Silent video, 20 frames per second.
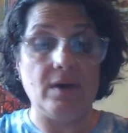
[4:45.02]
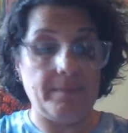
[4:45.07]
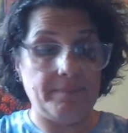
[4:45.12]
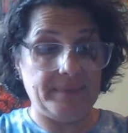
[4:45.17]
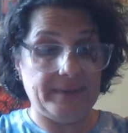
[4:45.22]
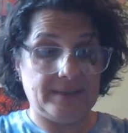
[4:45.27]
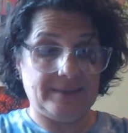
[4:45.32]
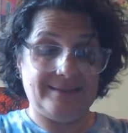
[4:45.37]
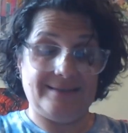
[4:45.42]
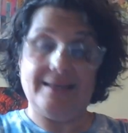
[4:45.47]

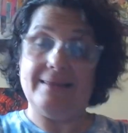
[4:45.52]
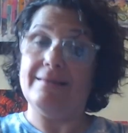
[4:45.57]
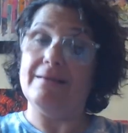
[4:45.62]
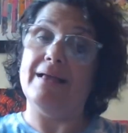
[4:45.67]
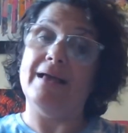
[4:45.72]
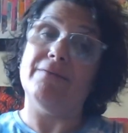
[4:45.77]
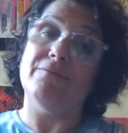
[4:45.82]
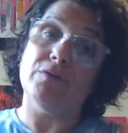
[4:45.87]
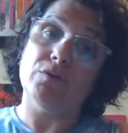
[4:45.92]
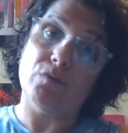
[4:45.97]
because then they'll
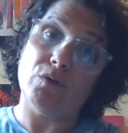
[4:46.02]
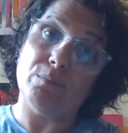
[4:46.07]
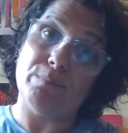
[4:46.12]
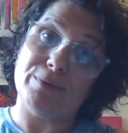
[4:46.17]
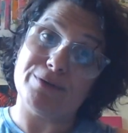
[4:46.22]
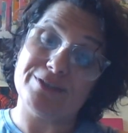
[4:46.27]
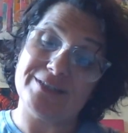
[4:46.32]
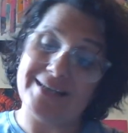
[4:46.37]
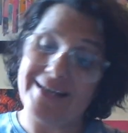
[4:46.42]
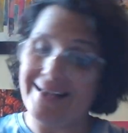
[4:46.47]
have their own
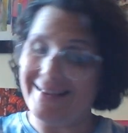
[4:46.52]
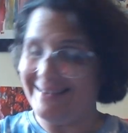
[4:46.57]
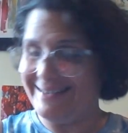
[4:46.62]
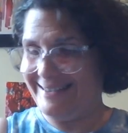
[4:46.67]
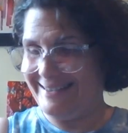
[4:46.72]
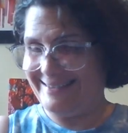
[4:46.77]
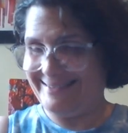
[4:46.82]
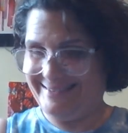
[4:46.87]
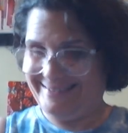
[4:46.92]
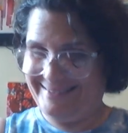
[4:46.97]

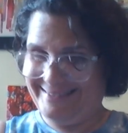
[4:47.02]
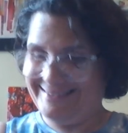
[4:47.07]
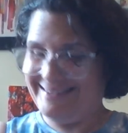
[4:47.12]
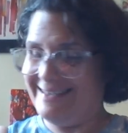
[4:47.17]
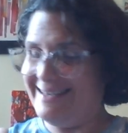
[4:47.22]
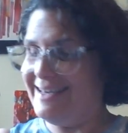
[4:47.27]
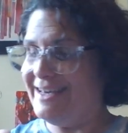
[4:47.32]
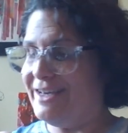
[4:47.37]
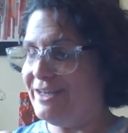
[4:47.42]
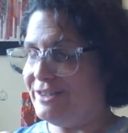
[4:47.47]
personality.
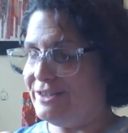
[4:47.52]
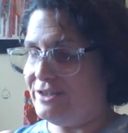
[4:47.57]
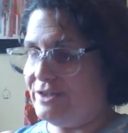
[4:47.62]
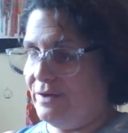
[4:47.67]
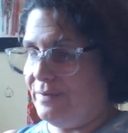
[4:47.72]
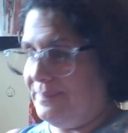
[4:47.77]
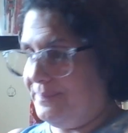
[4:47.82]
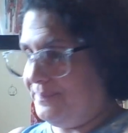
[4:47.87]
So